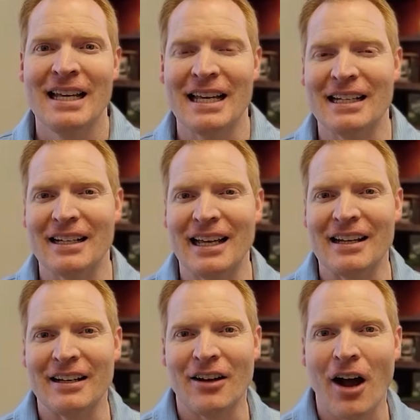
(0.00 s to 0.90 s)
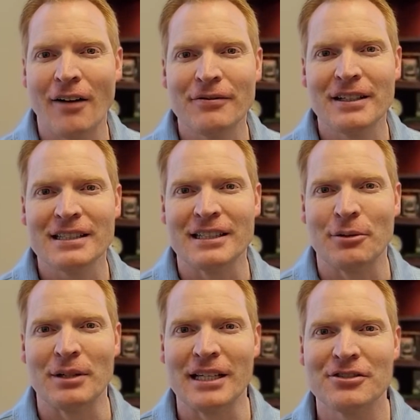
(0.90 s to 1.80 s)
in a conflict in their
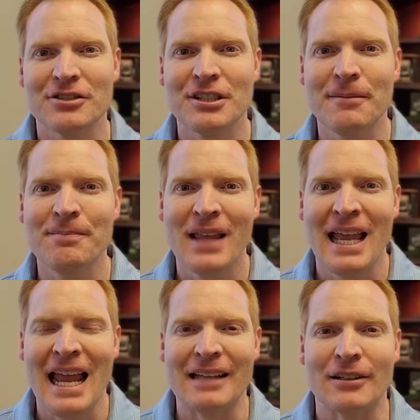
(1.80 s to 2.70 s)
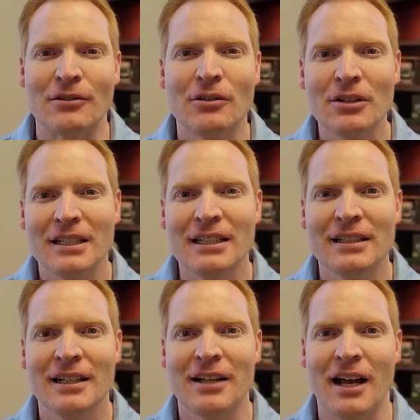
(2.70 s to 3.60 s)
relationship and they're
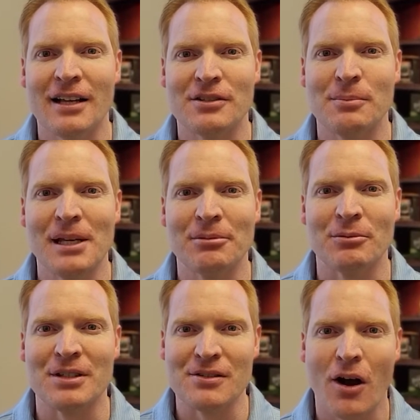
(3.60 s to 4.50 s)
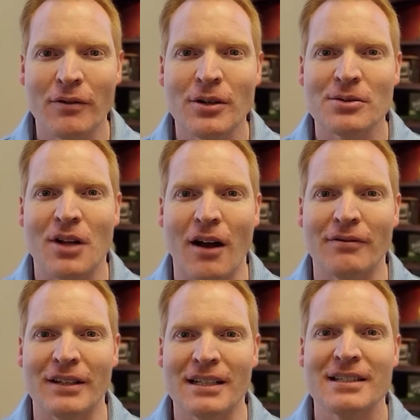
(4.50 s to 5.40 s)
looking to be able to resolve those
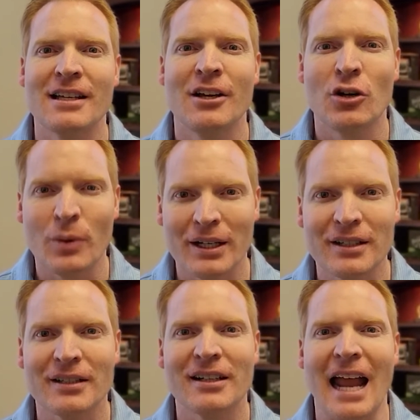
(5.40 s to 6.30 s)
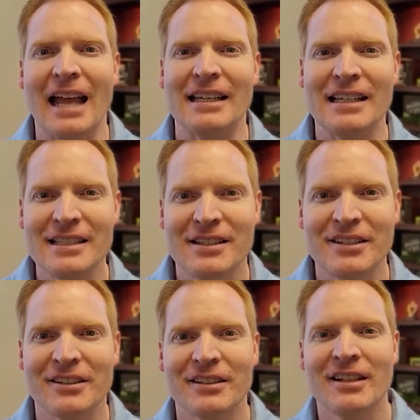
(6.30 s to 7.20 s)
conflicts quicker and
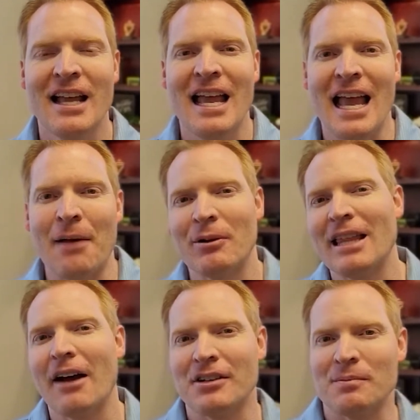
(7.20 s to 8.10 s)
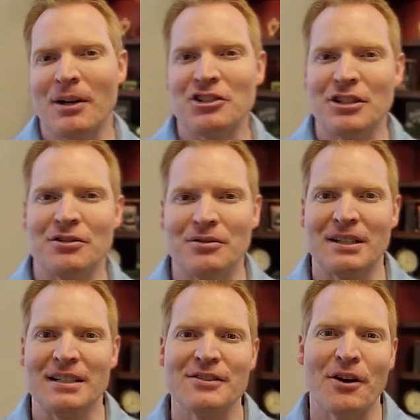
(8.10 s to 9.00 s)
easier and without as much
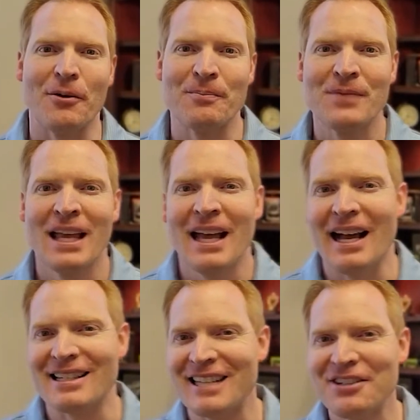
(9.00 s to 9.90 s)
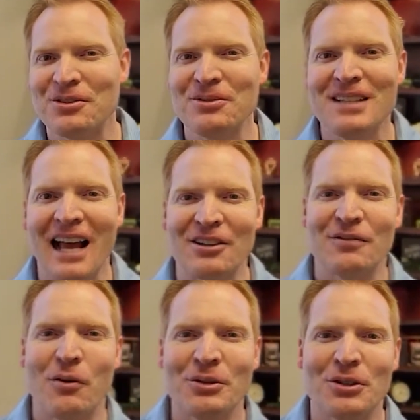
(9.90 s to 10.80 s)
injury. So stay tuned. I look
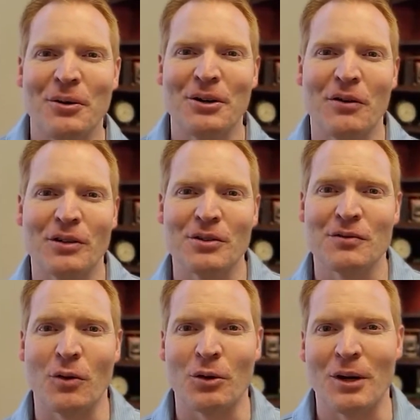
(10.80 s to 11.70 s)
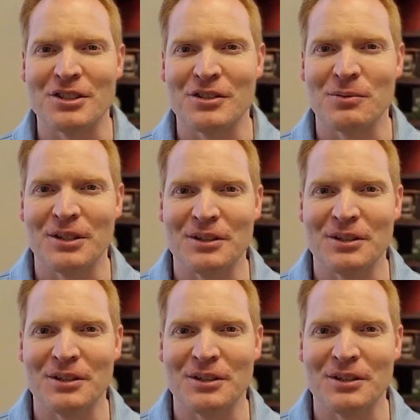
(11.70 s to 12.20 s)
forward to going over those 4 questions with